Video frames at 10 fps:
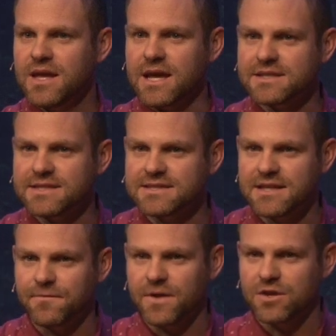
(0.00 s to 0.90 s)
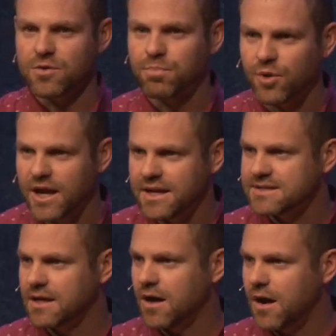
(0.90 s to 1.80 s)
It's as if your brain is
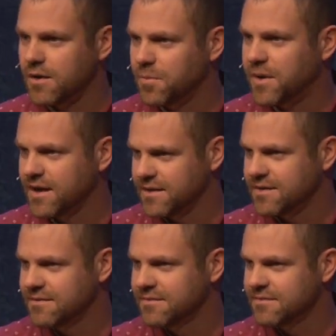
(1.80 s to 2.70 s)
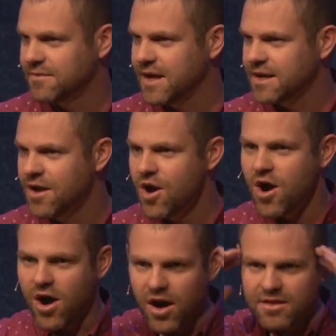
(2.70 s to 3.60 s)
on autopilot, right?
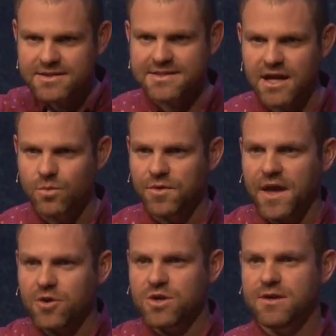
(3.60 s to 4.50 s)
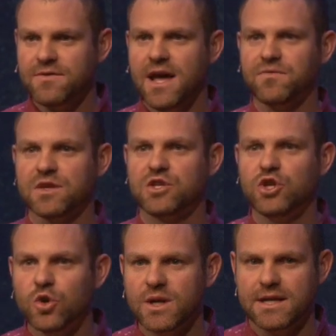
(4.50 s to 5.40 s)
All of a sudden, without you even have to
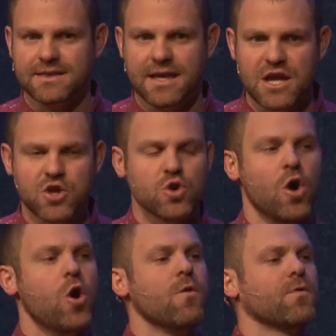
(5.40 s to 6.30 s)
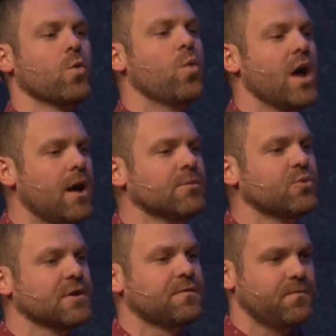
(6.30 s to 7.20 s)
do anything, you're overwhelmed
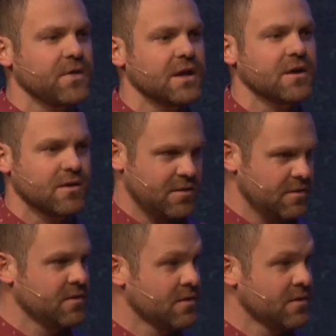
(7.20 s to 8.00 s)
with fear.